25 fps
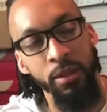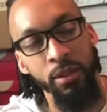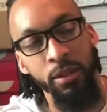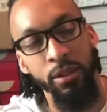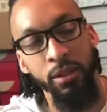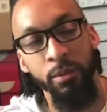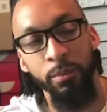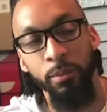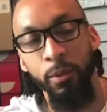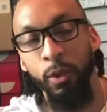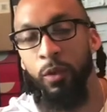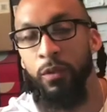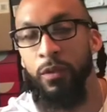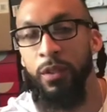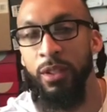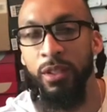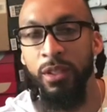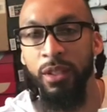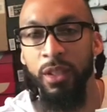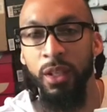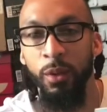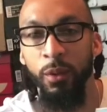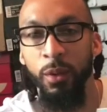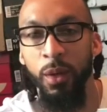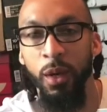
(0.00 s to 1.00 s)
Move to
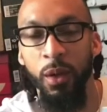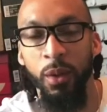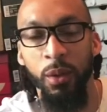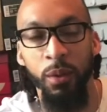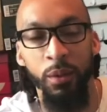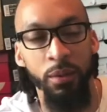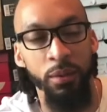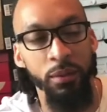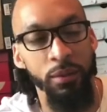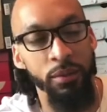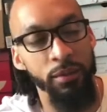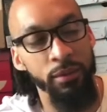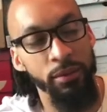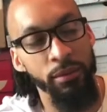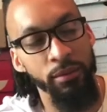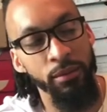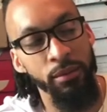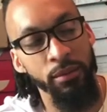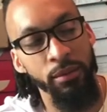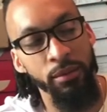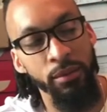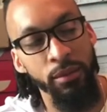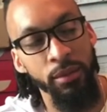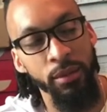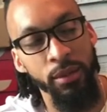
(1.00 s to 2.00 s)
Zero.
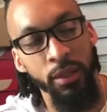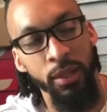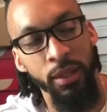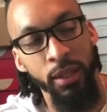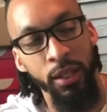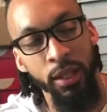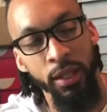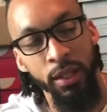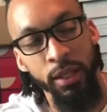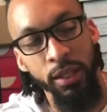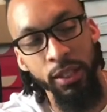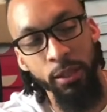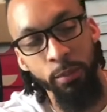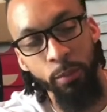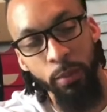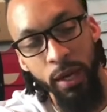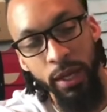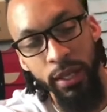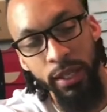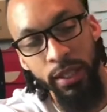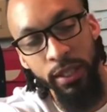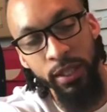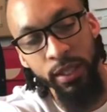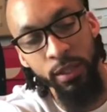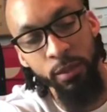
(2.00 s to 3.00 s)
This
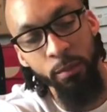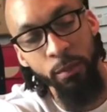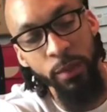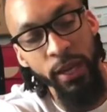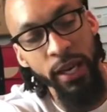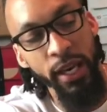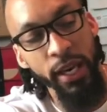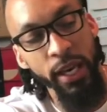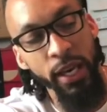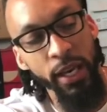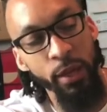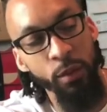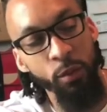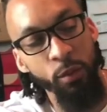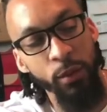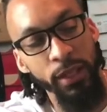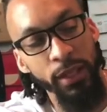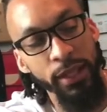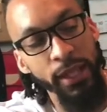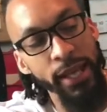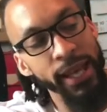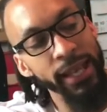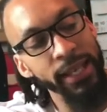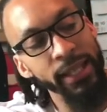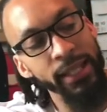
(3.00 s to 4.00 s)
product is made with
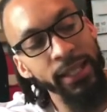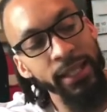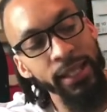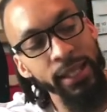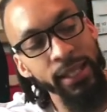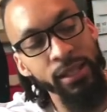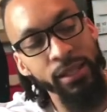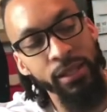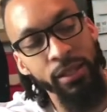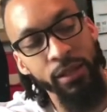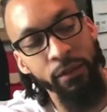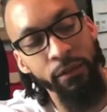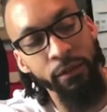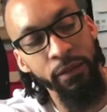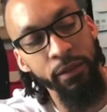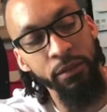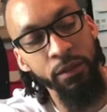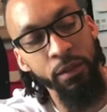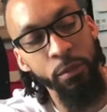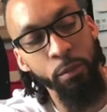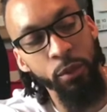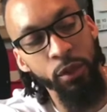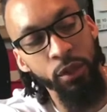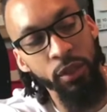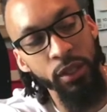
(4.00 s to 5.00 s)
at least
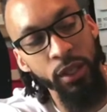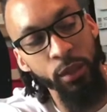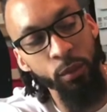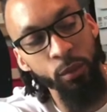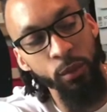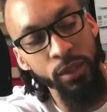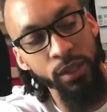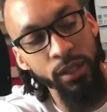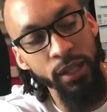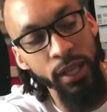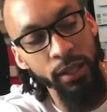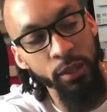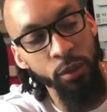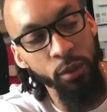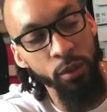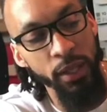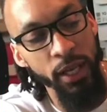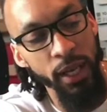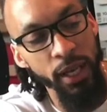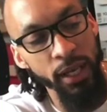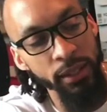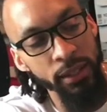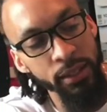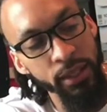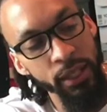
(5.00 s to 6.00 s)
50% recycled
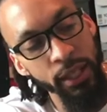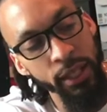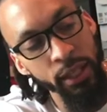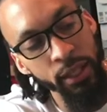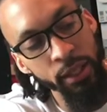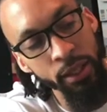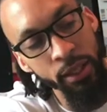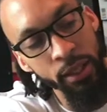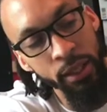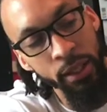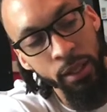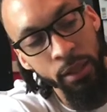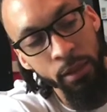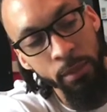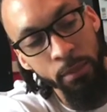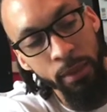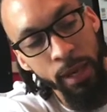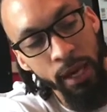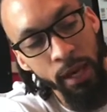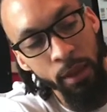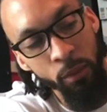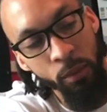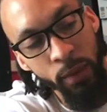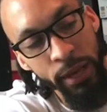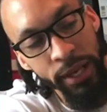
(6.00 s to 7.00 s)
content by
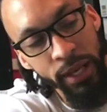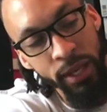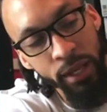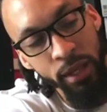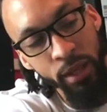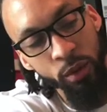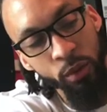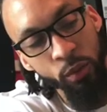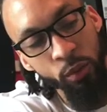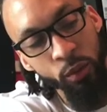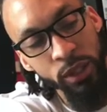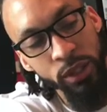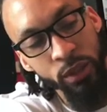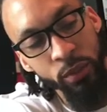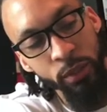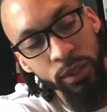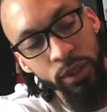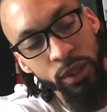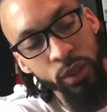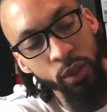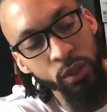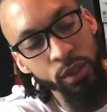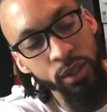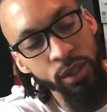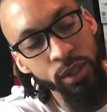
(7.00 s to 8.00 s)
weight, which
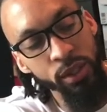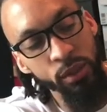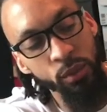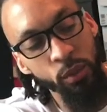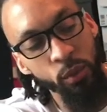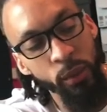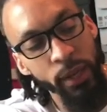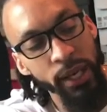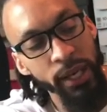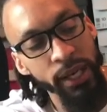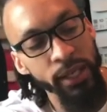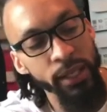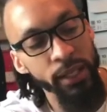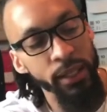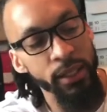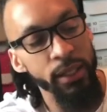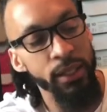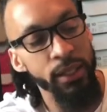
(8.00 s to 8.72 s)
reduces waste